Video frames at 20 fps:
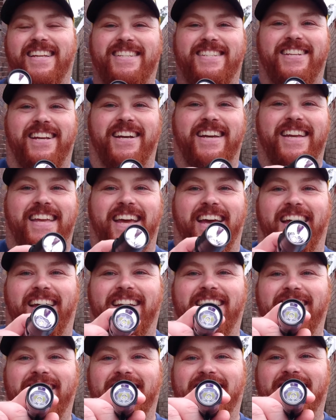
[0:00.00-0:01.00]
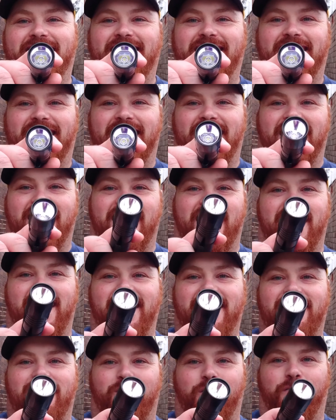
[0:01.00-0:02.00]
So yeah,
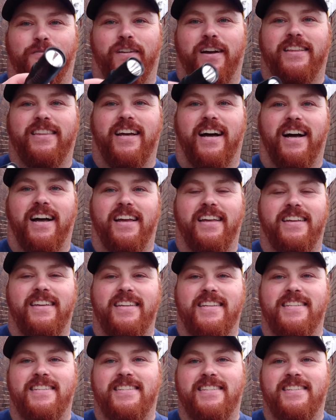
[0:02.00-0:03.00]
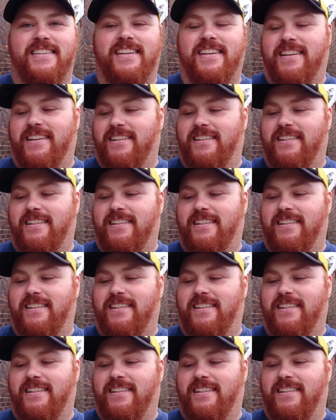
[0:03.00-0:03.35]
the reflector is